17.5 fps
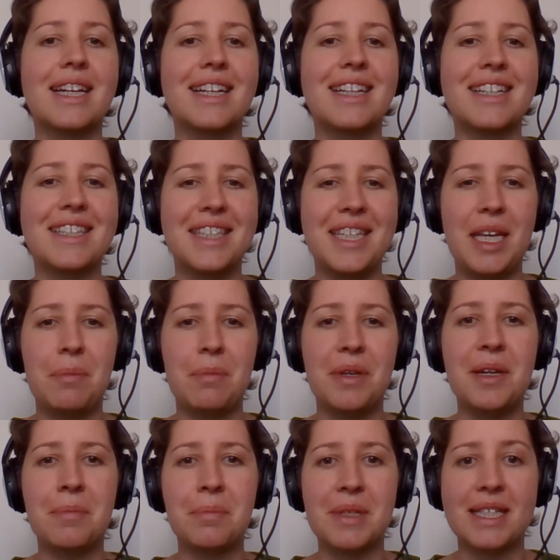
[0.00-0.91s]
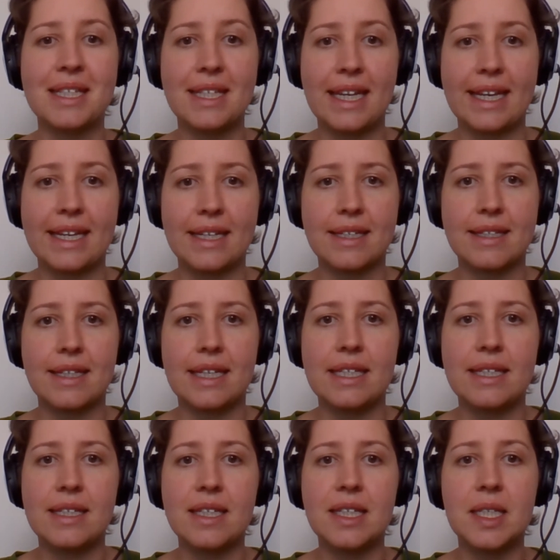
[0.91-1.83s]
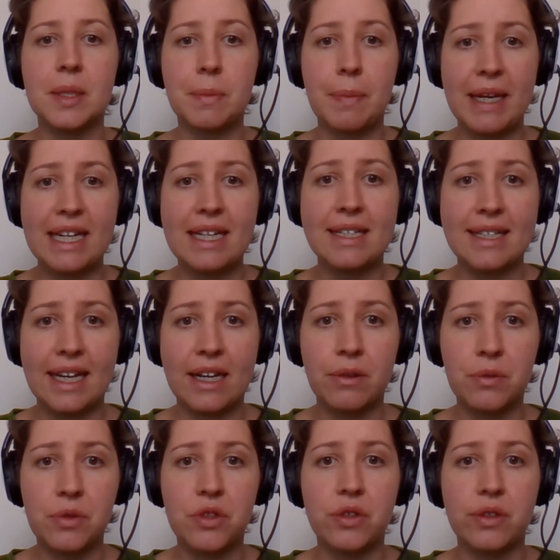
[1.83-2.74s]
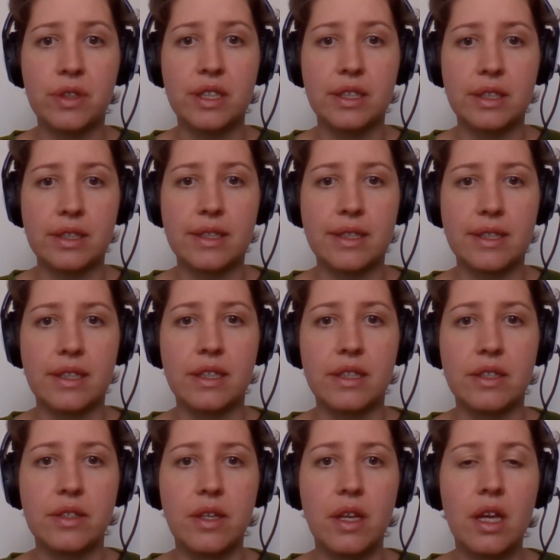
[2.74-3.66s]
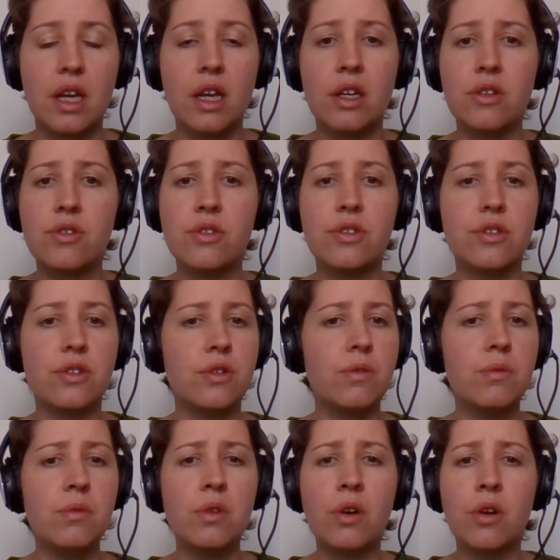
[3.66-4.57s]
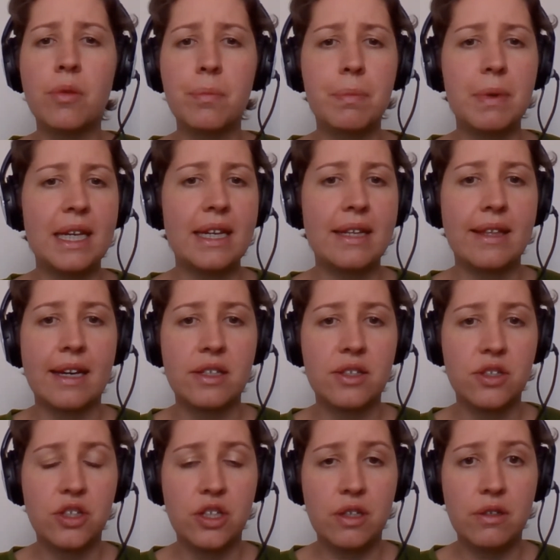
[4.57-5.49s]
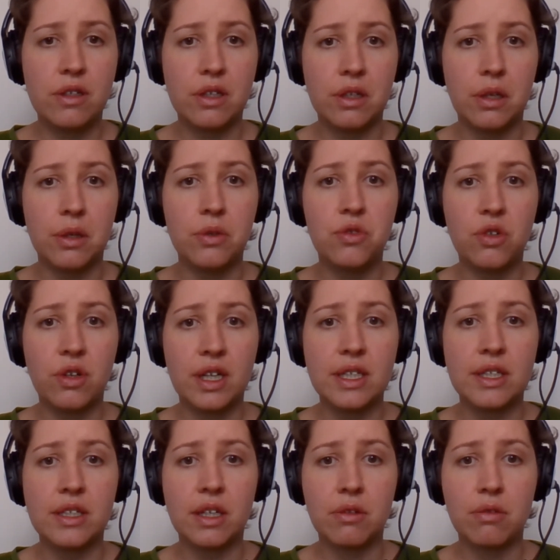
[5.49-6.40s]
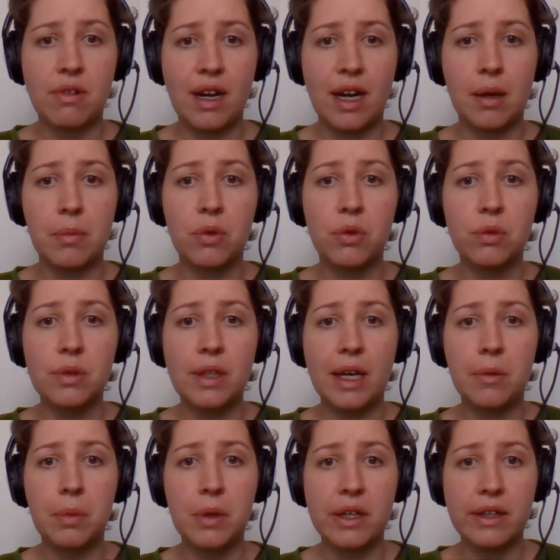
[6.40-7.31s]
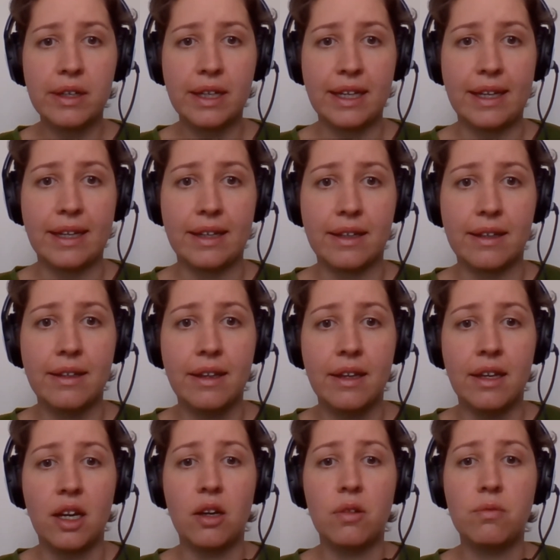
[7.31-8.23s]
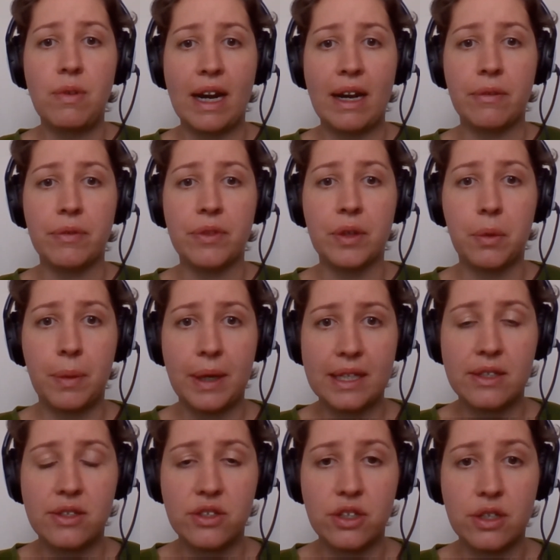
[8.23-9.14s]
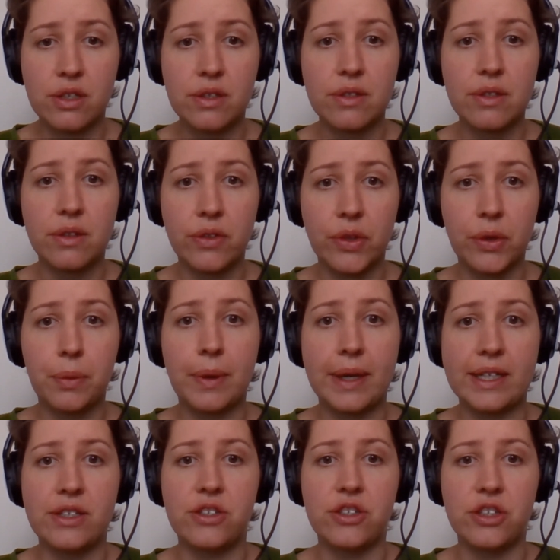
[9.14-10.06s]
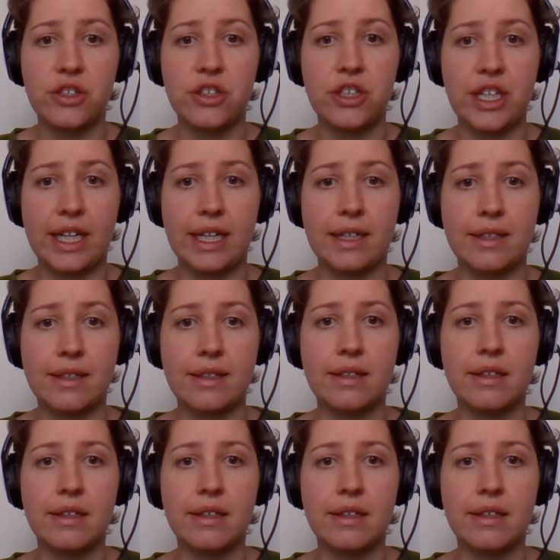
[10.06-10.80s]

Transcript: Tip number 6 is to space out your answers. Do not be that student who tries to cram all their working around the questions on the question sheet.